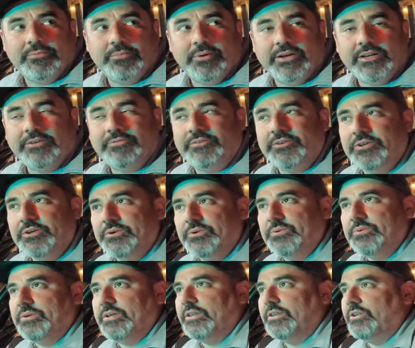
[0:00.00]
But if
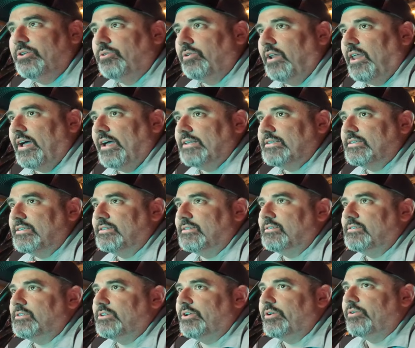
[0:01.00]
you can utilize
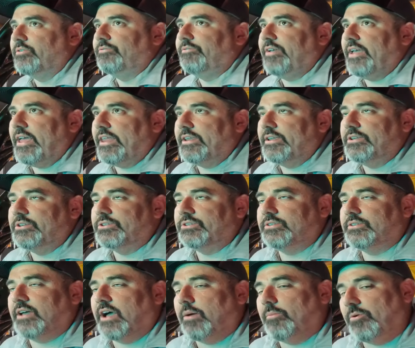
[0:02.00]
it to your
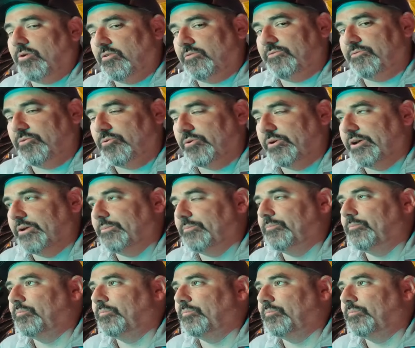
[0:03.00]
advantage, I'm all for it.